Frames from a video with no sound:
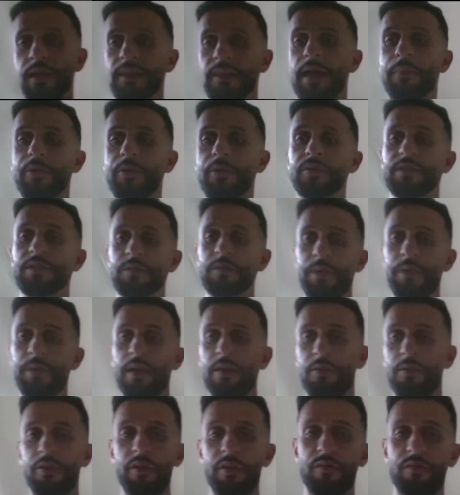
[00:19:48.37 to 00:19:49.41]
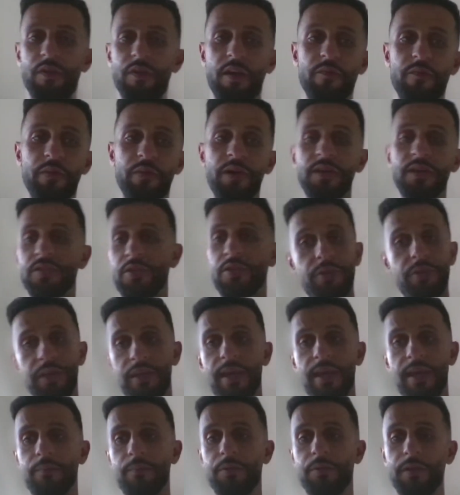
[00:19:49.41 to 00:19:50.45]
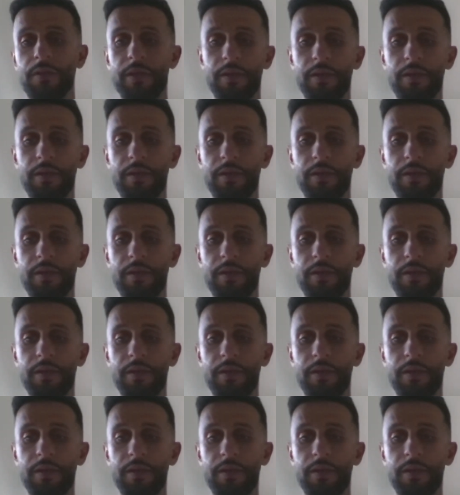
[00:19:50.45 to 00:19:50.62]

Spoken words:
That person's paying $35, or he can't play,